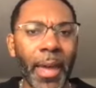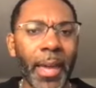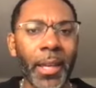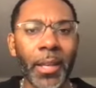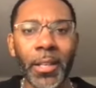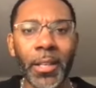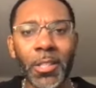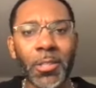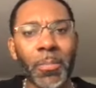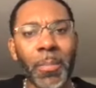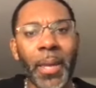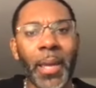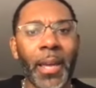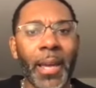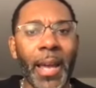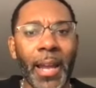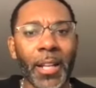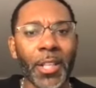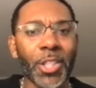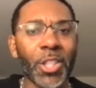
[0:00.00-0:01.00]
hey, this man
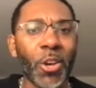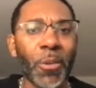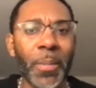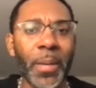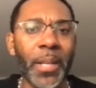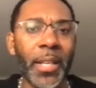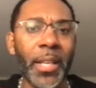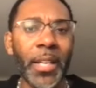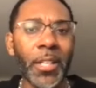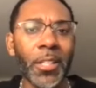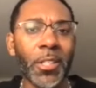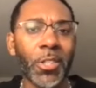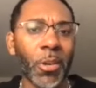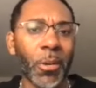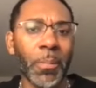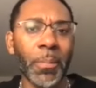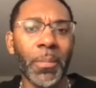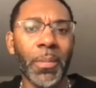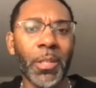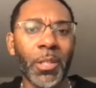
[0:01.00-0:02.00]
got to show me this
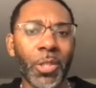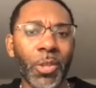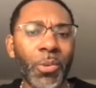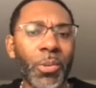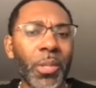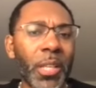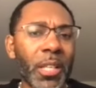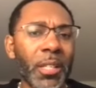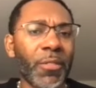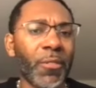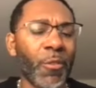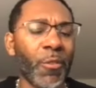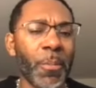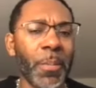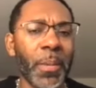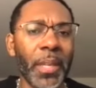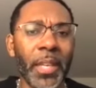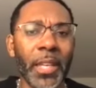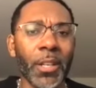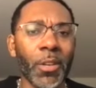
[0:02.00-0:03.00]
or do this for
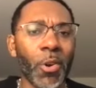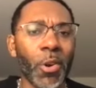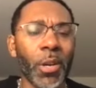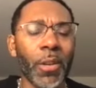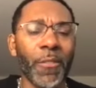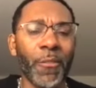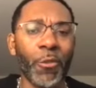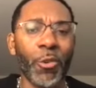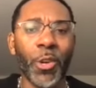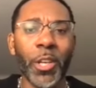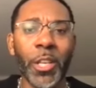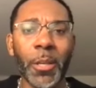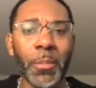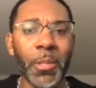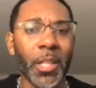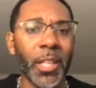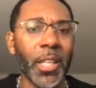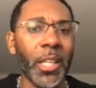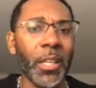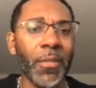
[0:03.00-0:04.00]
me in order for
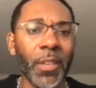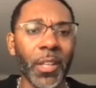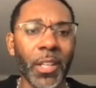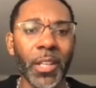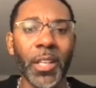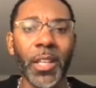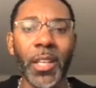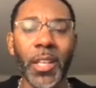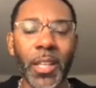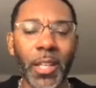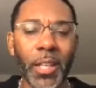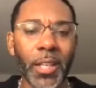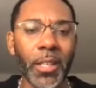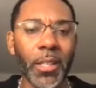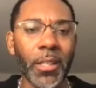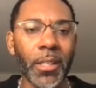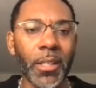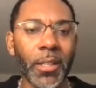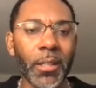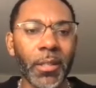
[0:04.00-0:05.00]
him to even,
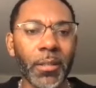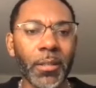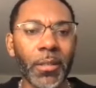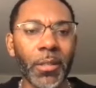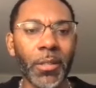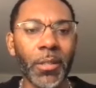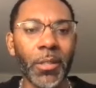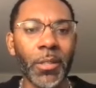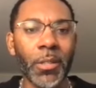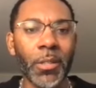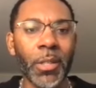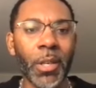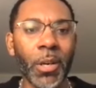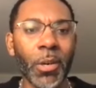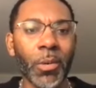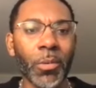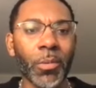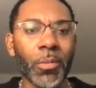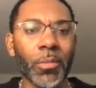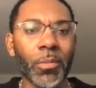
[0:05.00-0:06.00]
you
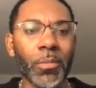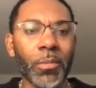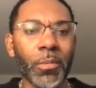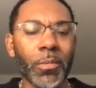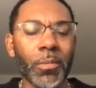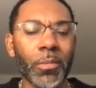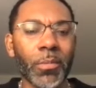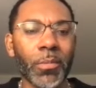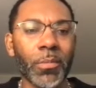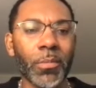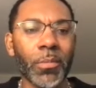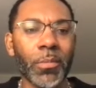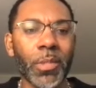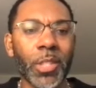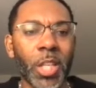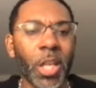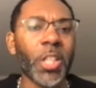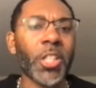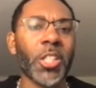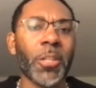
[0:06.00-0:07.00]
know,
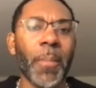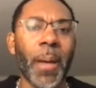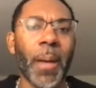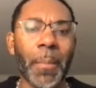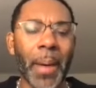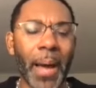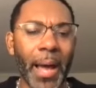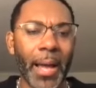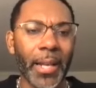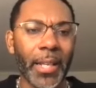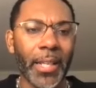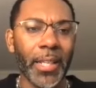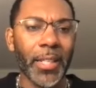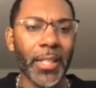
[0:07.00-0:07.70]
touch my body.